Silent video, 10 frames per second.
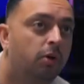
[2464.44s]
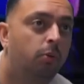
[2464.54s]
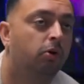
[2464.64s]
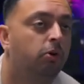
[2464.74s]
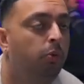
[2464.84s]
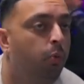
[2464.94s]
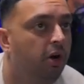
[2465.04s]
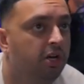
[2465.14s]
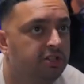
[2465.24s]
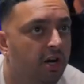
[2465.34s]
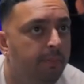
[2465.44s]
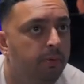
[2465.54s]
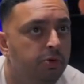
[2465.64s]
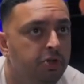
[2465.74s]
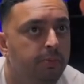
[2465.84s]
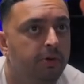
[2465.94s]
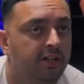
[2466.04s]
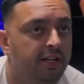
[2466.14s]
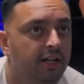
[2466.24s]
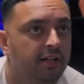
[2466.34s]
What colour worktop would you put
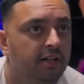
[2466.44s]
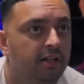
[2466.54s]
on there?